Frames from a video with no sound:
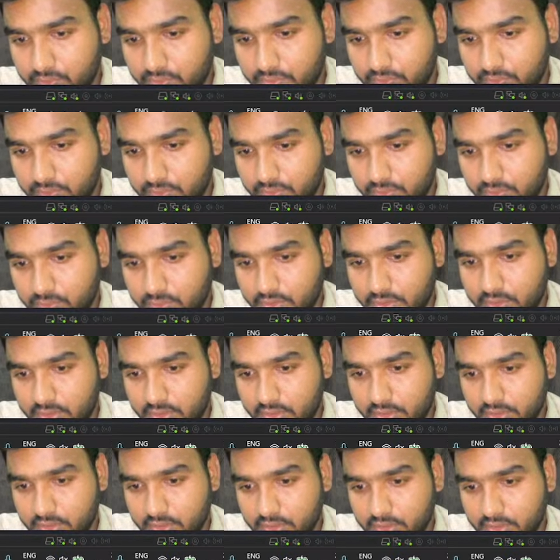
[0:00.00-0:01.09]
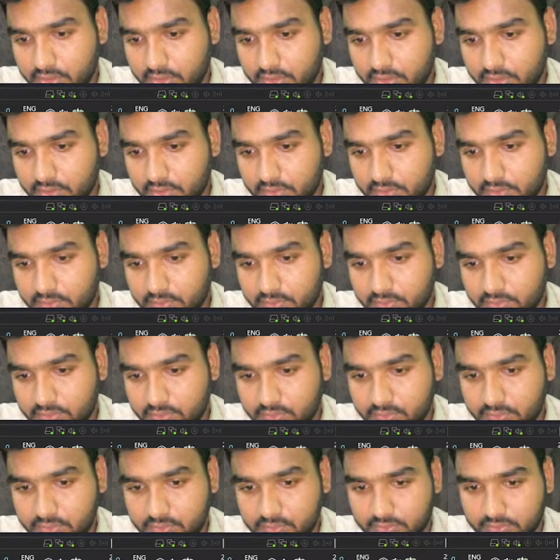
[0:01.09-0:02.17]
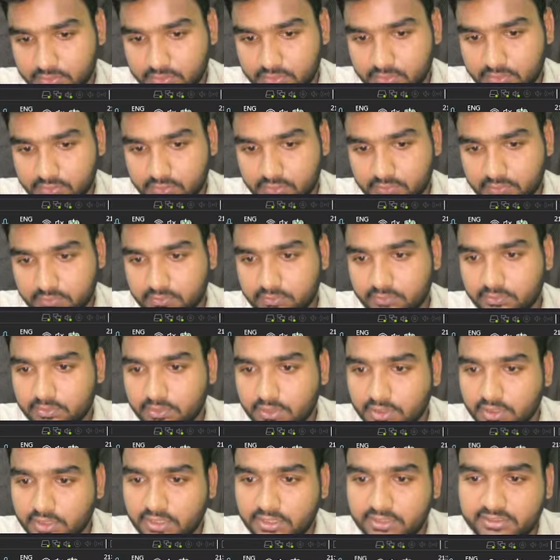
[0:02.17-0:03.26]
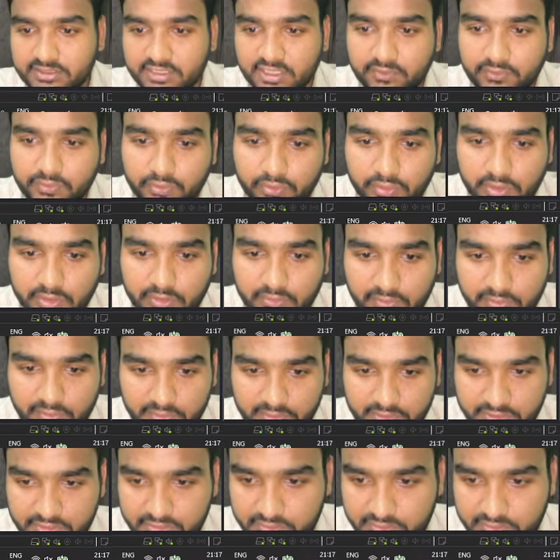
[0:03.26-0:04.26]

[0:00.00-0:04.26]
Okay, I think no. It's configured once.